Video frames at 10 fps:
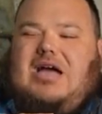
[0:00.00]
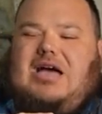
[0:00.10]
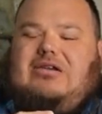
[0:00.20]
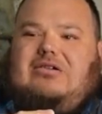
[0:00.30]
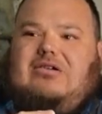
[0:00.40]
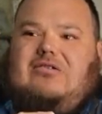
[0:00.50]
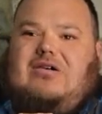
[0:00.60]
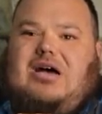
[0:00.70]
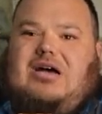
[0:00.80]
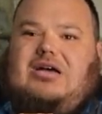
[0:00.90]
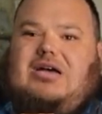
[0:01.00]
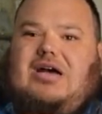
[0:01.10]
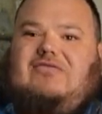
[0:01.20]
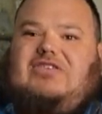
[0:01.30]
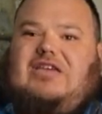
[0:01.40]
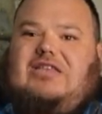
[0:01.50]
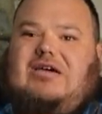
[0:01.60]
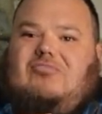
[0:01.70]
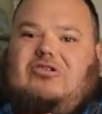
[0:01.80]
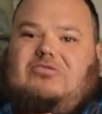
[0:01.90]
I don't know. I've seen
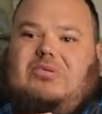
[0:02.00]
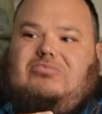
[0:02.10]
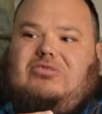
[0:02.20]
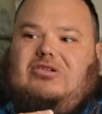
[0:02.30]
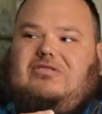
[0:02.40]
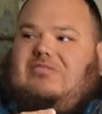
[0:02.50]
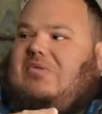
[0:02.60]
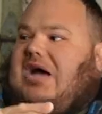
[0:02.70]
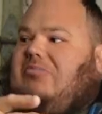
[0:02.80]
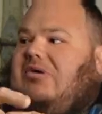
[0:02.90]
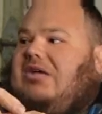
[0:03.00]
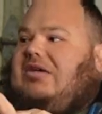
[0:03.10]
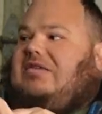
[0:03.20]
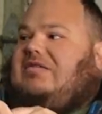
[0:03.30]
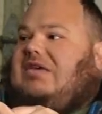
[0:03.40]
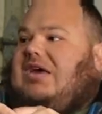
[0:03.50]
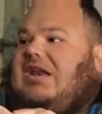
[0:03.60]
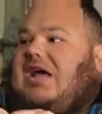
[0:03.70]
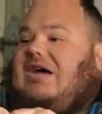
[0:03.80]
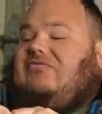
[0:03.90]
that most people use some pine pellets,
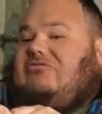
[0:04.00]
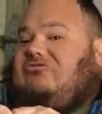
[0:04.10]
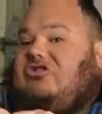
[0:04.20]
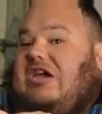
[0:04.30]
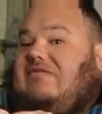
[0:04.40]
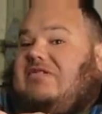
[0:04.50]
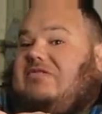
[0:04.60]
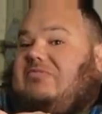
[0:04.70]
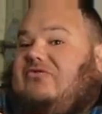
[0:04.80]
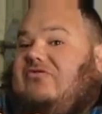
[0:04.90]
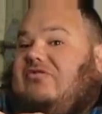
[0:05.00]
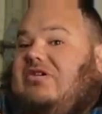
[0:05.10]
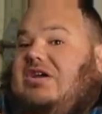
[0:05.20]
and I've used shavings before.